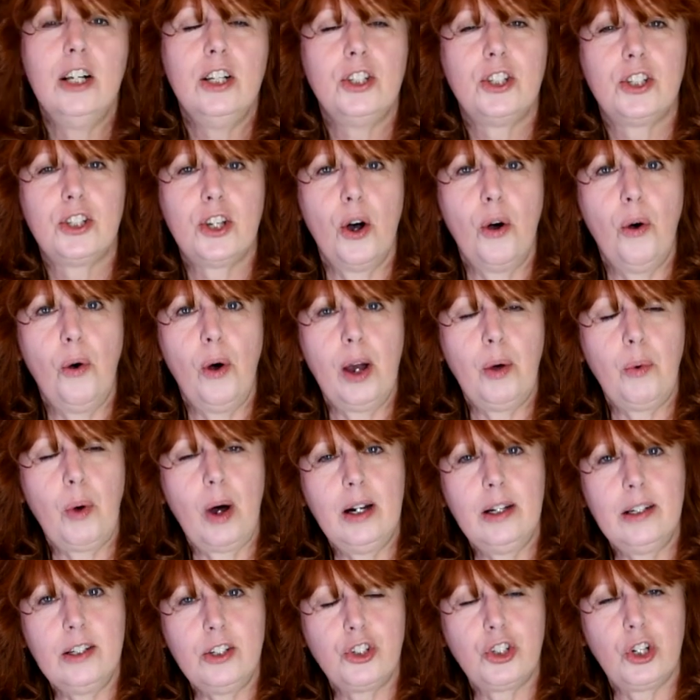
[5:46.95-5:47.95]
So I
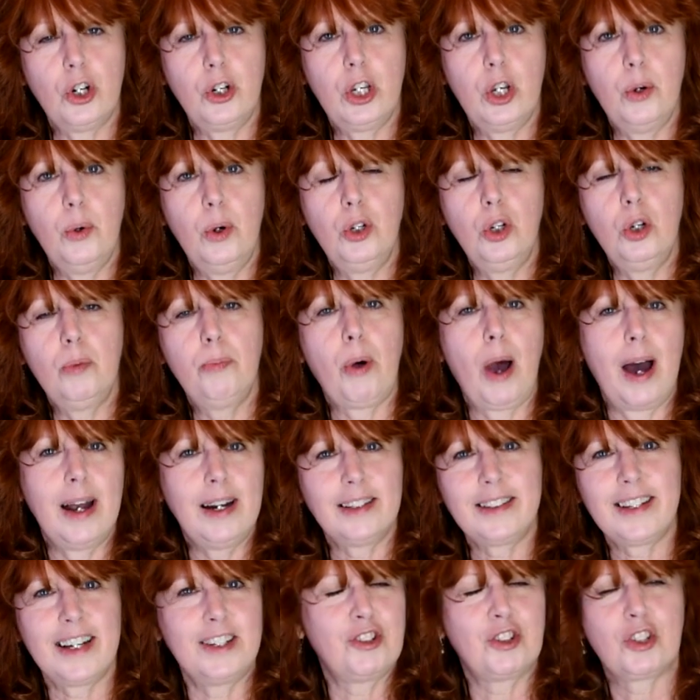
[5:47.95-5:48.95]
wanted to show you a new
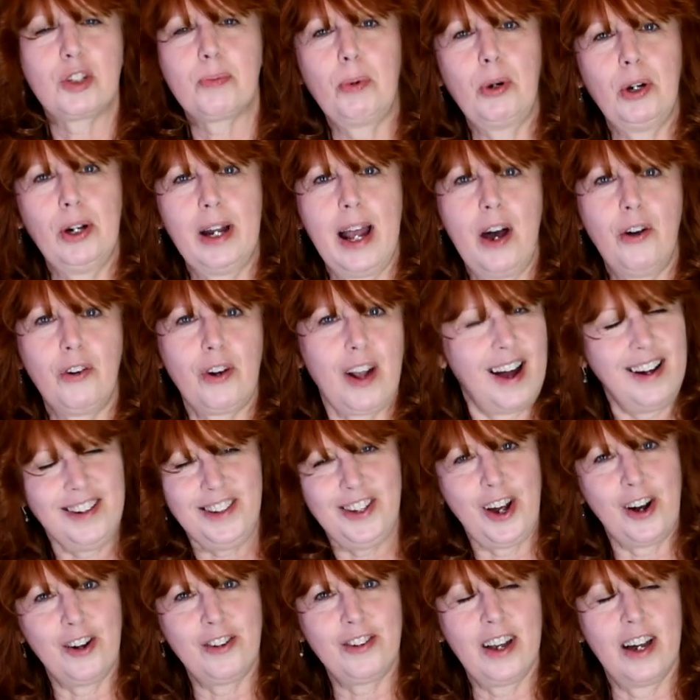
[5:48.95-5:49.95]
product I just put out on
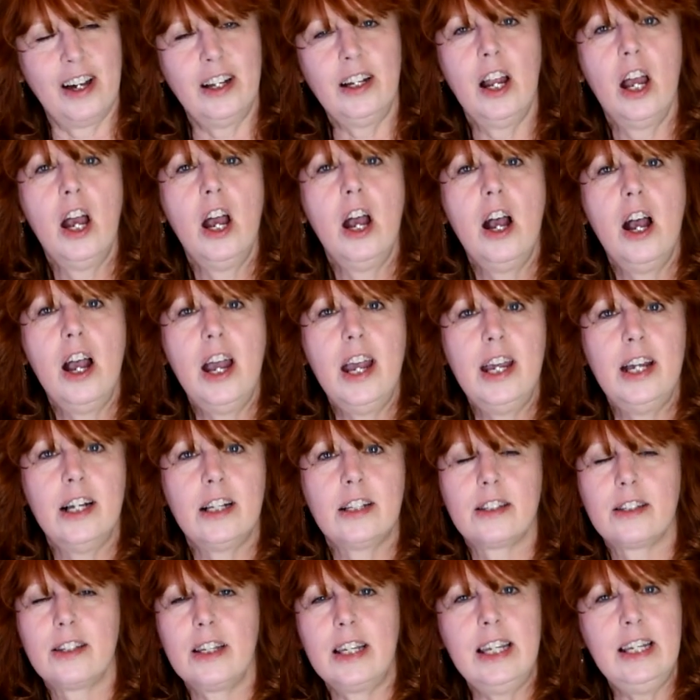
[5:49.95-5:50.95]
YarnNut.
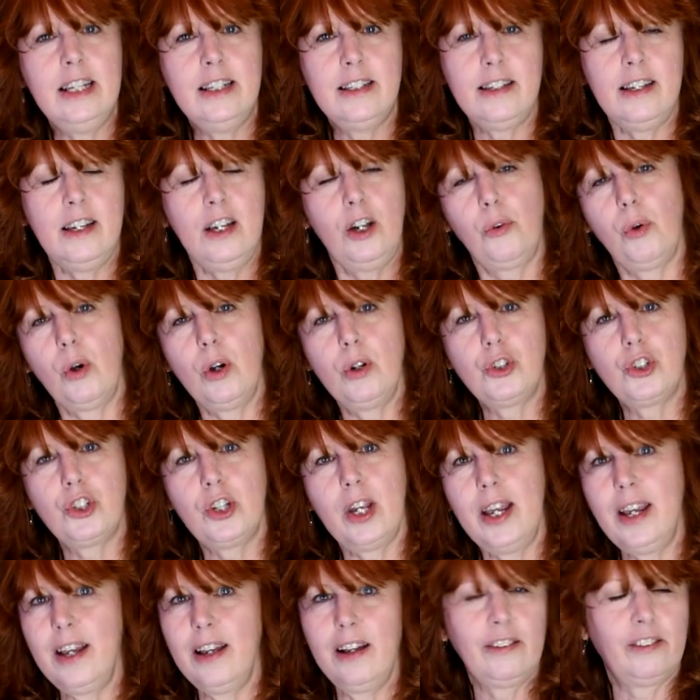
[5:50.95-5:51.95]
It's Easy
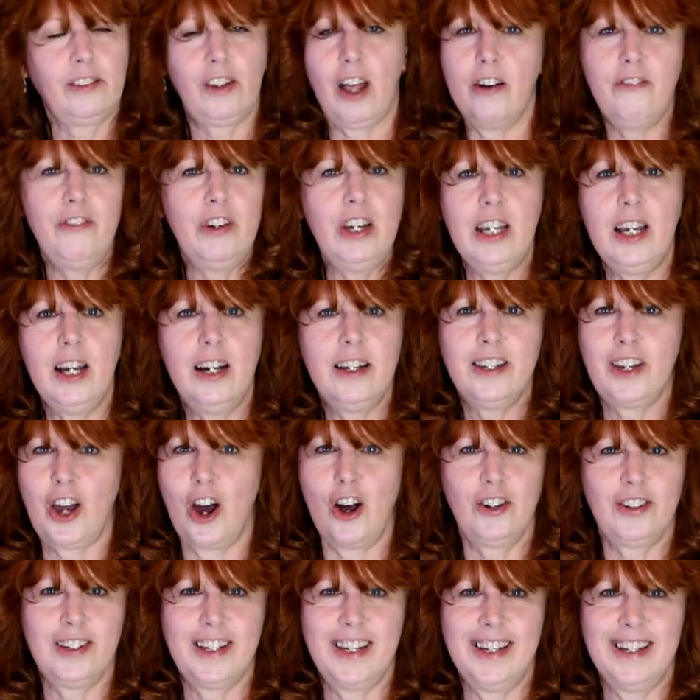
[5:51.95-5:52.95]
Crochet Lovey
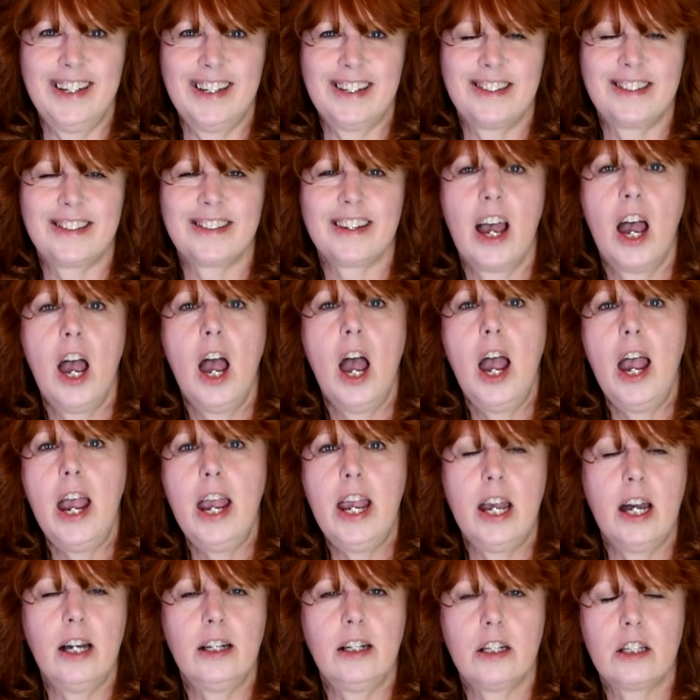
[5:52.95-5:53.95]
Yarn Kits,
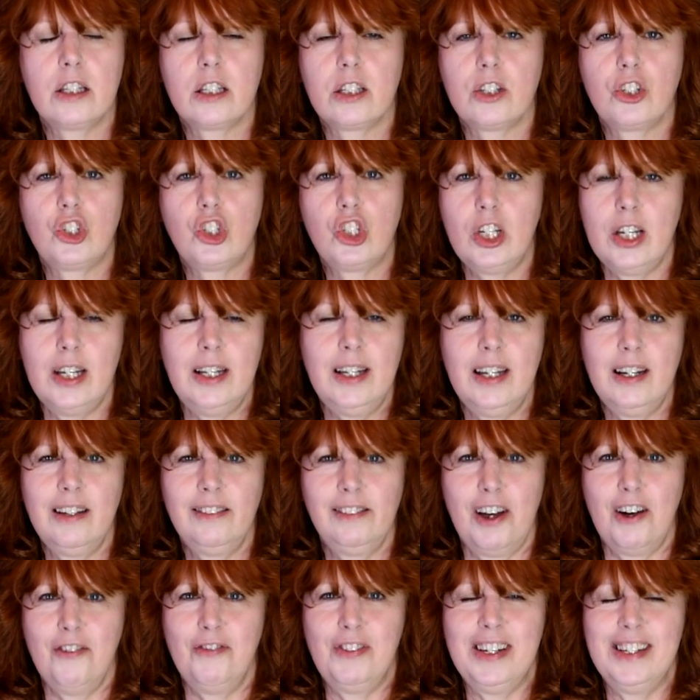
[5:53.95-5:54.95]
and it's cheating
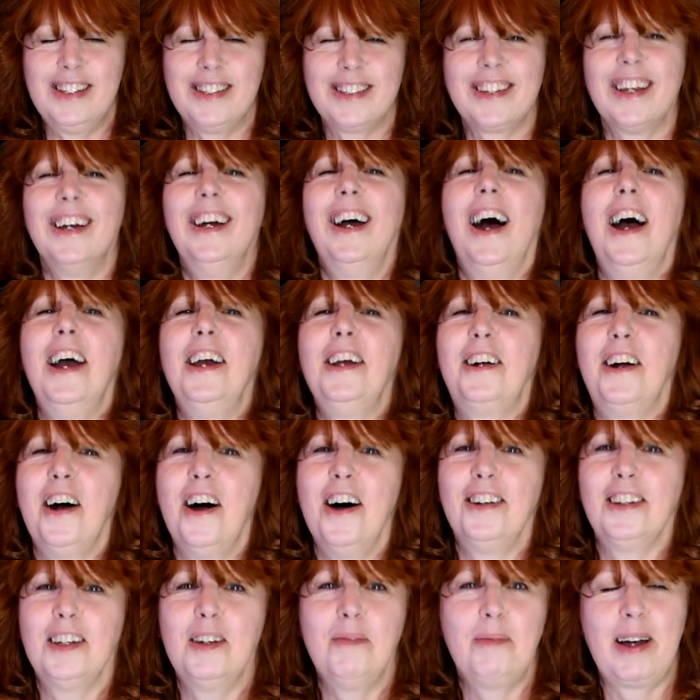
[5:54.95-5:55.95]
loveys. I
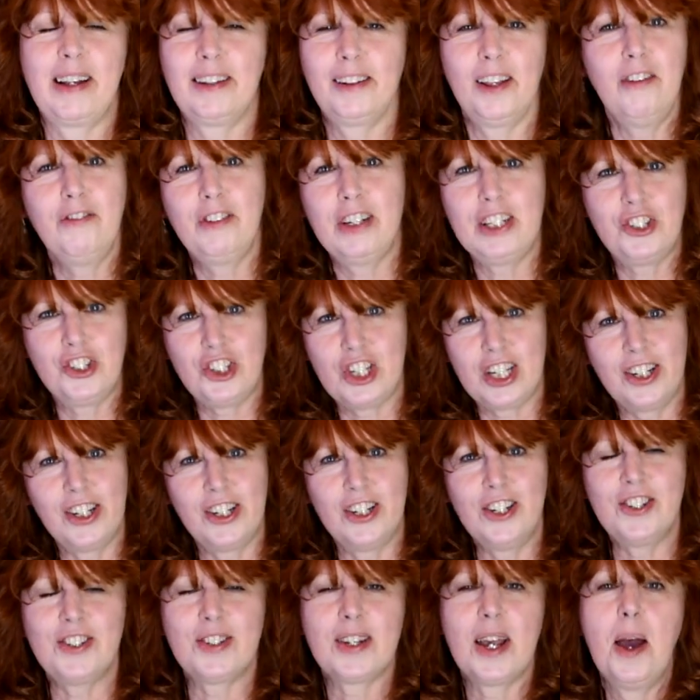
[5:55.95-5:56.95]
call it my lovey
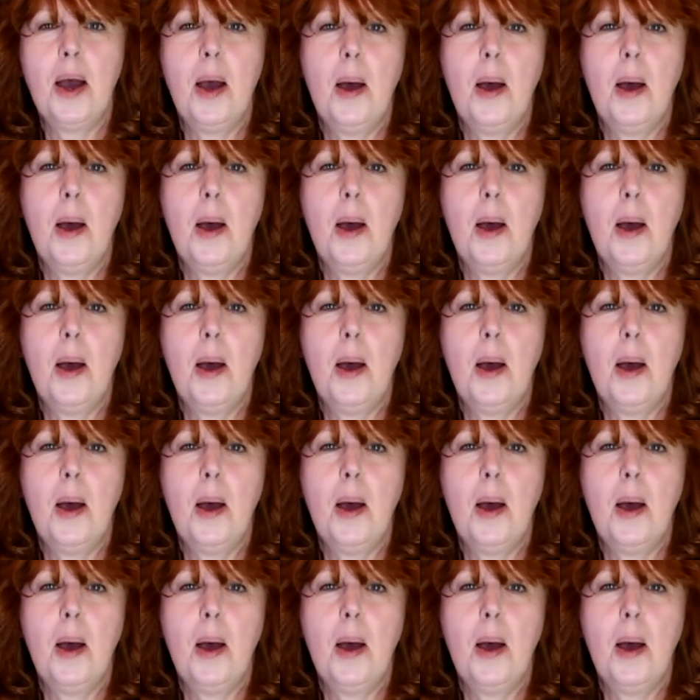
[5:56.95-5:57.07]
cheaters